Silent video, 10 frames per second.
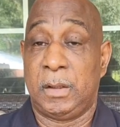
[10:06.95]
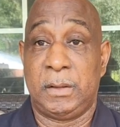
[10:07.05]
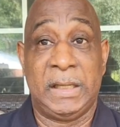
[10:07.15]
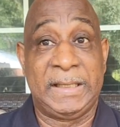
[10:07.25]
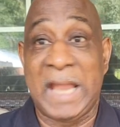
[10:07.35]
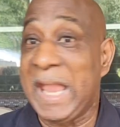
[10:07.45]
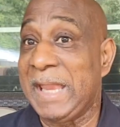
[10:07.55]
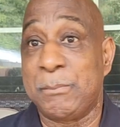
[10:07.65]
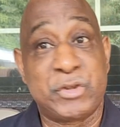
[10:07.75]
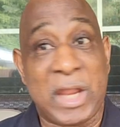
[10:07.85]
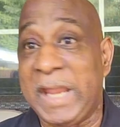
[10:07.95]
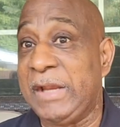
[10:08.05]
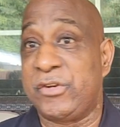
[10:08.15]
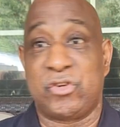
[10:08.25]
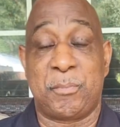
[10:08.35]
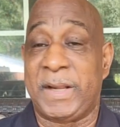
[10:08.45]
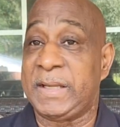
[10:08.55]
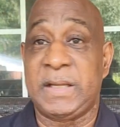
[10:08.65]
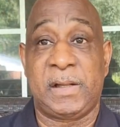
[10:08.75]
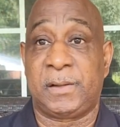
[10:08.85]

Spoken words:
the game changes, man.